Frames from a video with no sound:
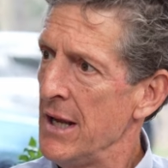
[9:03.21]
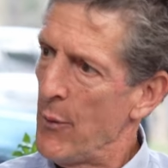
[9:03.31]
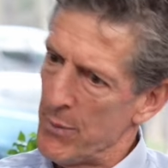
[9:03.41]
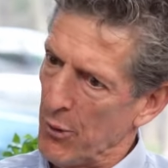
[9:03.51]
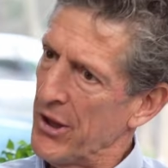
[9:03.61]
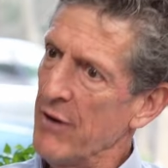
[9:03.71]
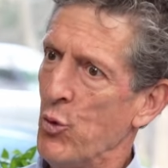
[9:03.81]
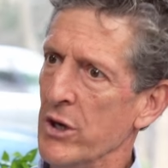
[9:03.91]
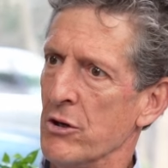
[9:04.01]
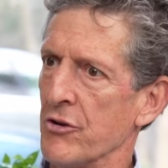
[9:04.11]
And we both have
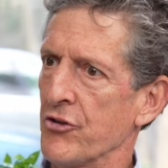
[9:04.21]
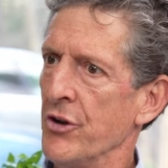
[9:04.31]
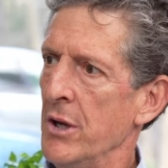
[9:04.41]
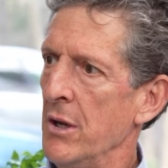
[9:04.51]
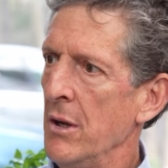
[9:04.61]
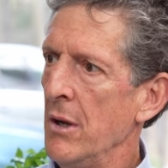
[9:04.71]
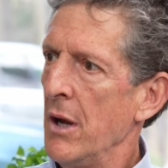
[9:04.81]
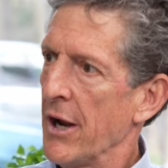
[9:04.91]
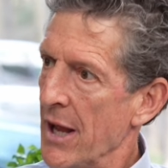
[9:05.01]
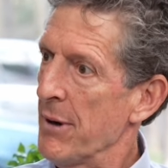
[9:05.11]
wills.
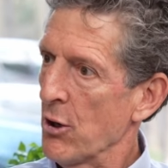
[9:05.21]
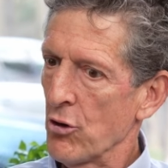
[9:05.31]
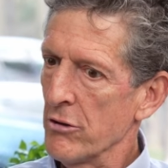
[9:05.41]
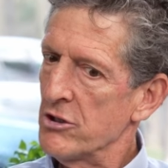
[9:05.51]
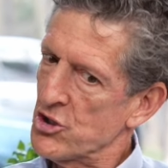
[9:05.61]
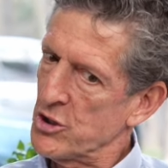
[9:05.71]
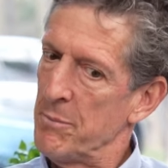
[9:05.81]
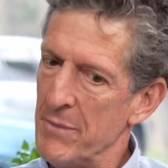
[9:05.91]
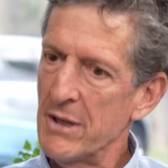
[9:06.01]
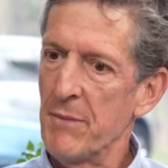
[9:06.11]
And I better learn to
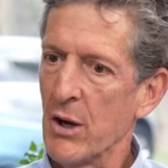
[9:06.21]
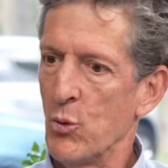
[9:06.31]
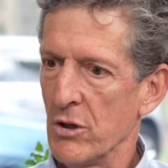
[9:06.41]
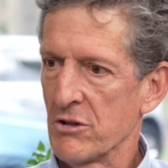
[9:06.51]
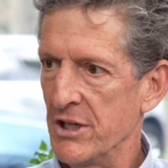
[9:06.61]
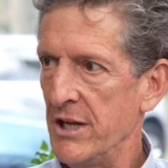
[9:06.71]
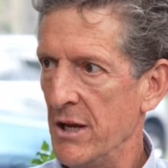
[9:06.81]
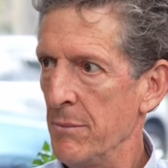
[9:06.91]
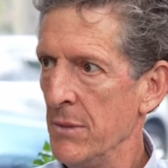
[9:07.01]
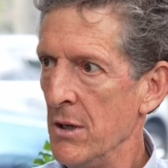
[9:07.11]
submit my will to
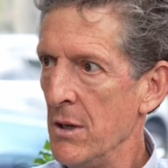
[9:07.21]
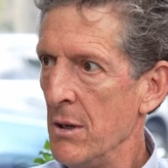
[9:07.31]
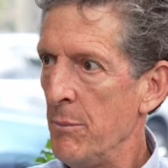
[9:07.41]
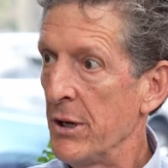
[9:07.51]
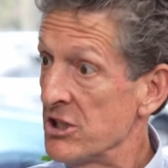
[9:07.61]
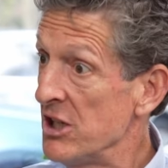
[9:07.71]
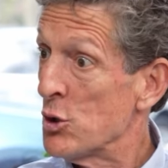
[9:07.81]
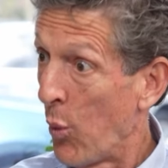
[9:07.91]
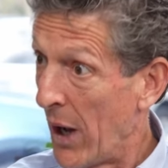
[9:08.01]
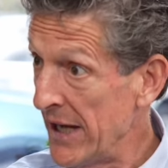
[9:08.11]
him because
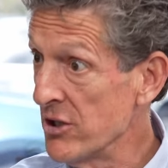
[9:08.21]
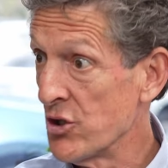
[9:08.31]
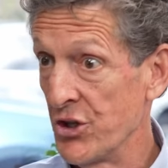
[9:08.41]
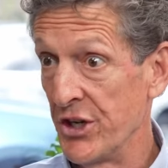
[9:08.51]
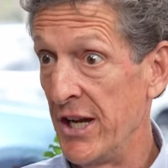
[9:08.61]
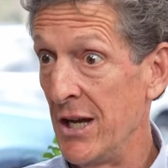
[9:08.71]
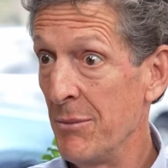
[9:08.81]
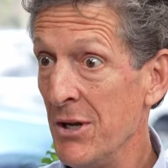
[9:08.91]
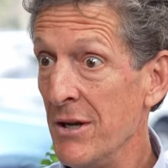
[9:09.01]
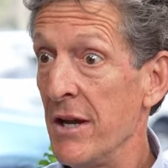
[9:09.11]
he's wiser than I
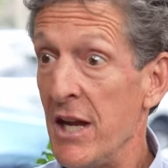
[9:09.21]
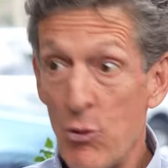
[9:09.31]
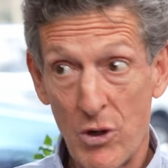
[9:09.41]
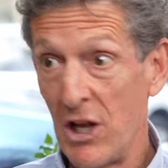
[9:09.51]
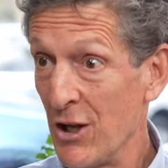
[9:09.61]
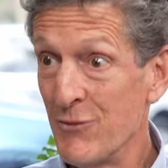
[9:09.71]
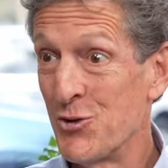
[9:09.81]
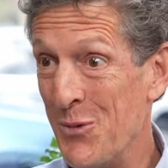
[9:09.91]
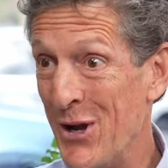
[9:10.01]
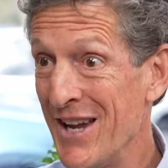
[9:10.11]
am. He really
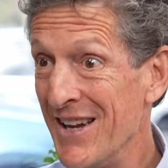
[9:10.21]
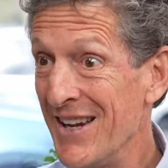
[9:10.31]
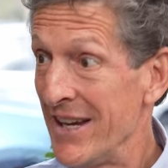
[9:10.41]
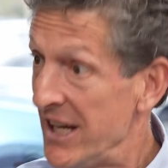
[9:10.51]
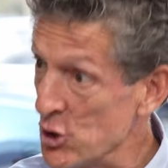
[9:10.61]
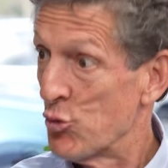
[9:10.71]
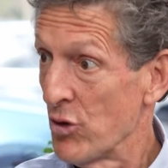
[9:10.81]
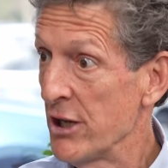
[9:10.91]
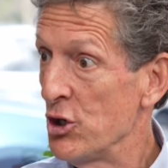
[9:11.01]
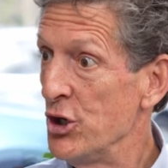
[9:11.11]
loves me. He's
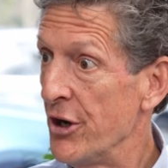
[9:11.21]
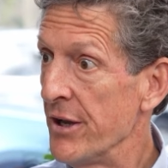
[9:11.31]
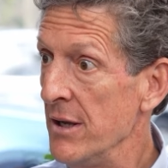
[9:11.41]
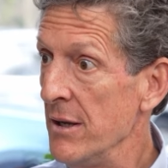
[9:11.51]
really good.